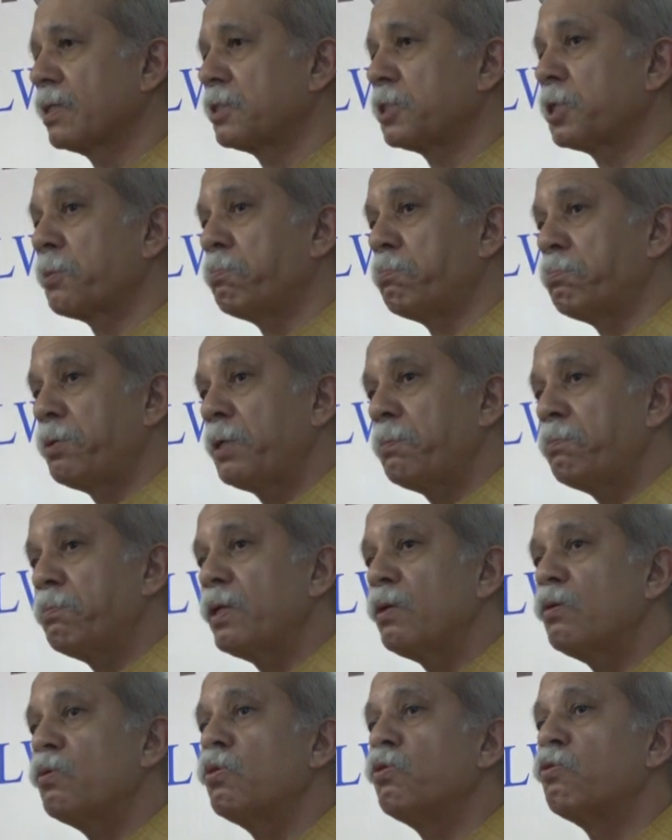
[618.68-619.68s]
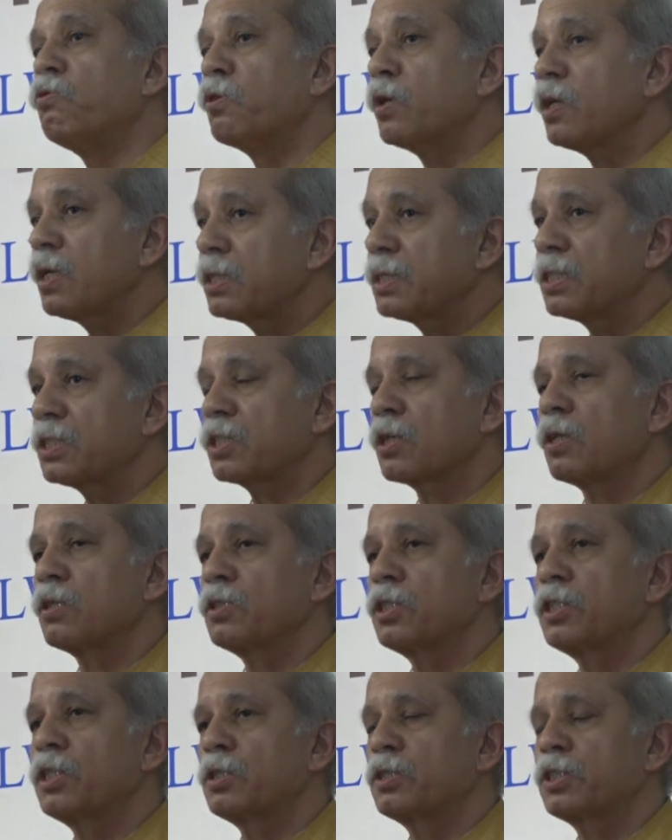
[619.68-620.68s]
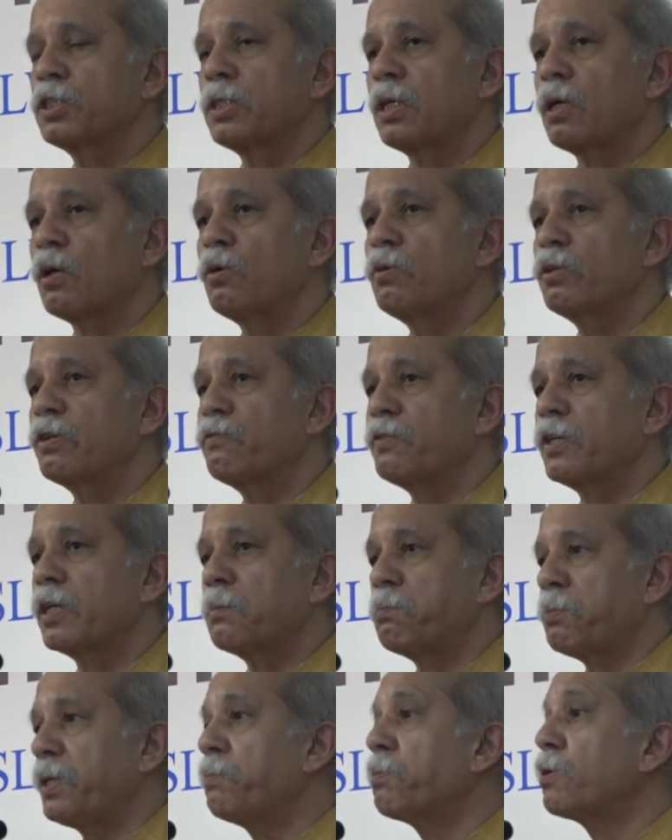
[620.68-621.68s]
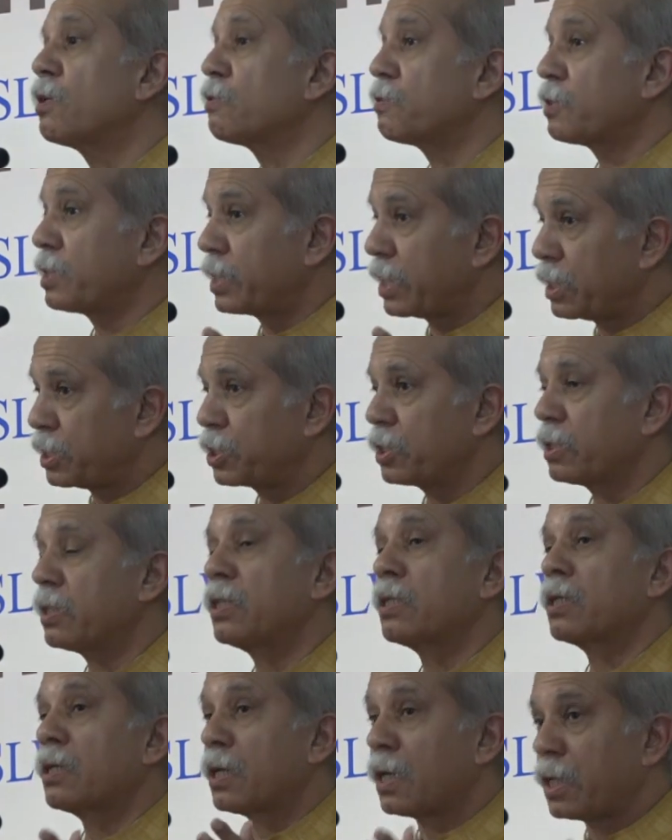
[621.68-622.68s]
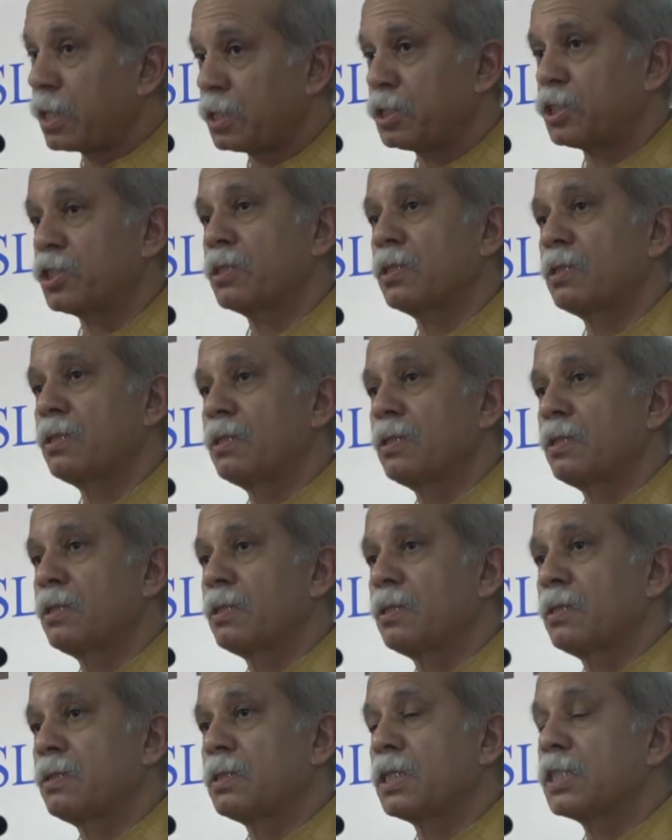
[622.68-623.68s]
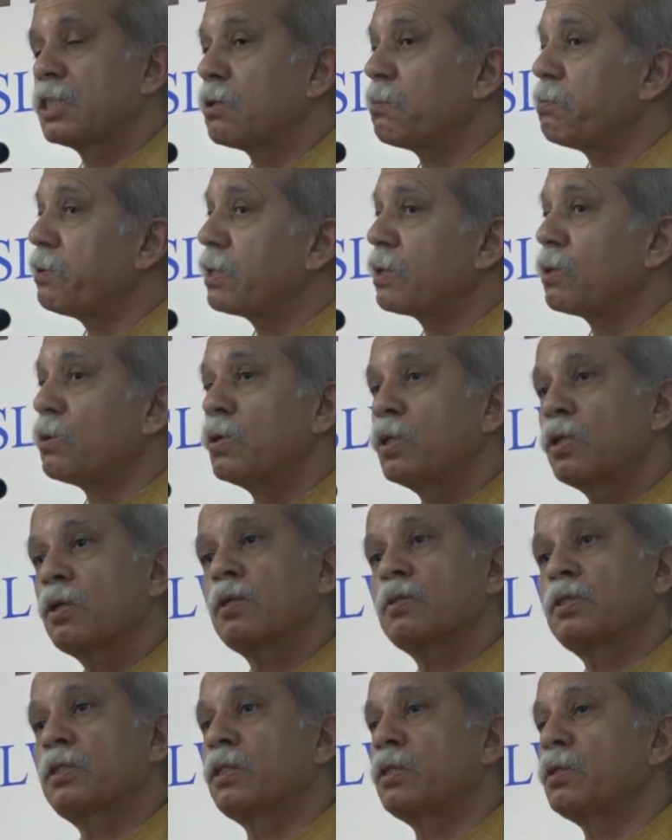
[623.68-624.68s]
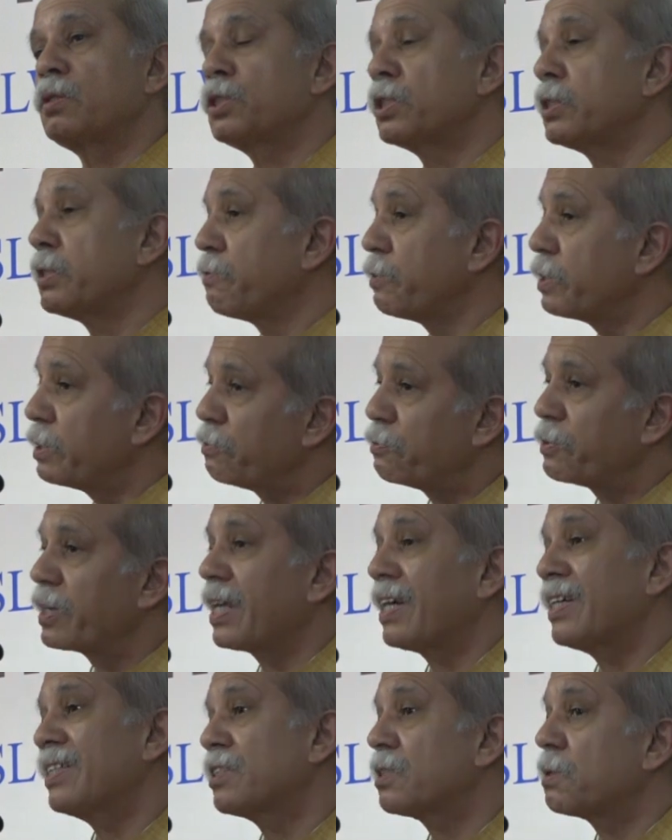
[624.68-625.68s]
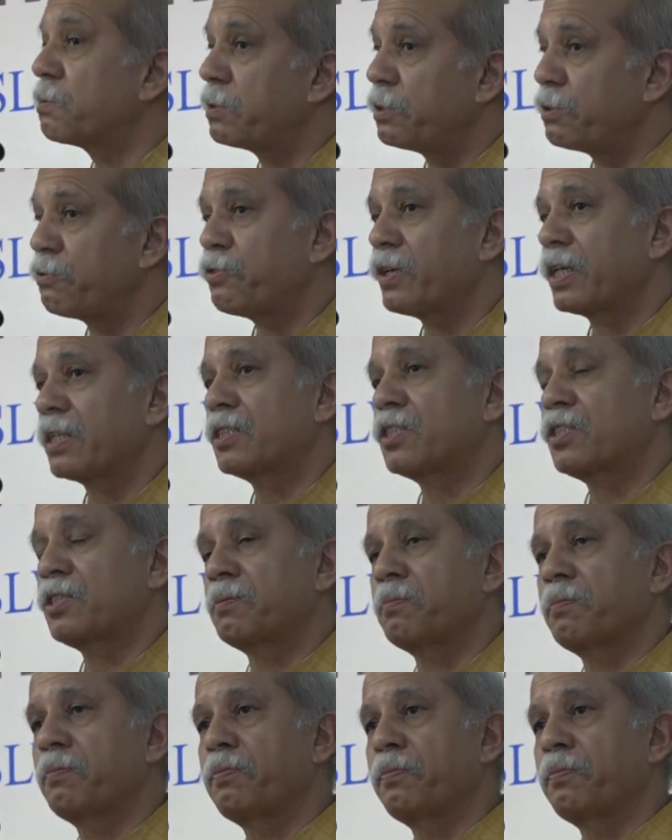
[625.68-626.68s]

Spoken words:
The people who work this constitution out, if they are people of stature and courage, this will be a good constitution even if it has some defects.